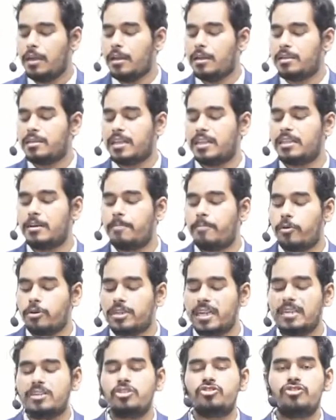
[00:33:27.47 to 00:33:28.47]
then the
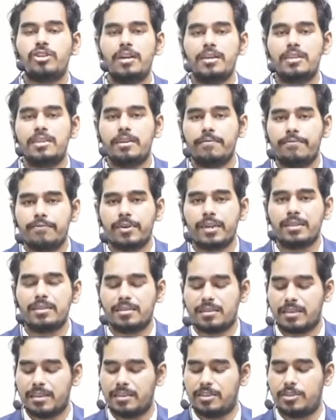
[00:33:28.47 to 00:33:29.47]
potential
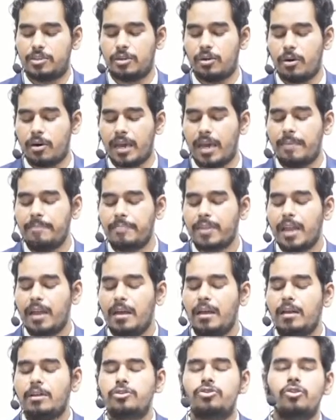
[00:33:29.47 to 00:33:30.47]
difference is, okay,
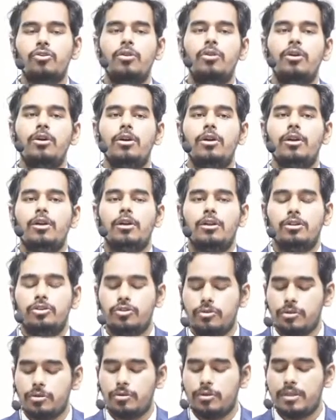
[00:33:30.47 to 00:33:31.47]
so
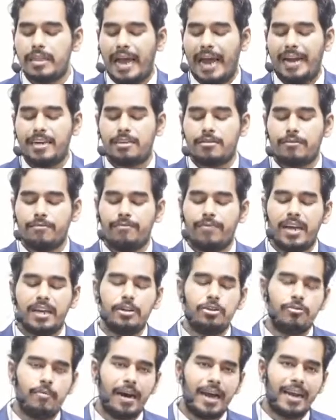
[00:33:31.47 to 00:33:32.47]
you know that when
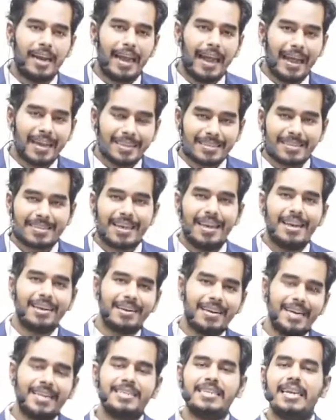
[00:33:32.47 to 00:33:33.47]
you are
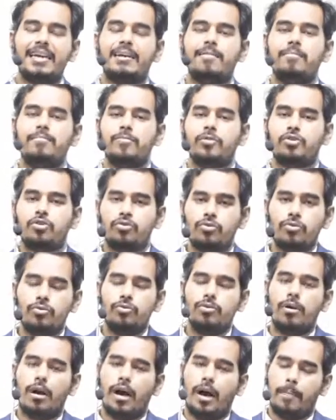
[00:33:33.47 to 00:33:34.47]
accelerating
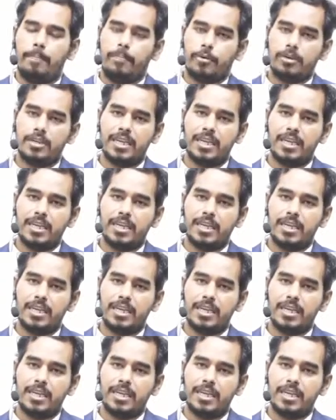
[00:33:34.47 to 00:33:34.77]
through a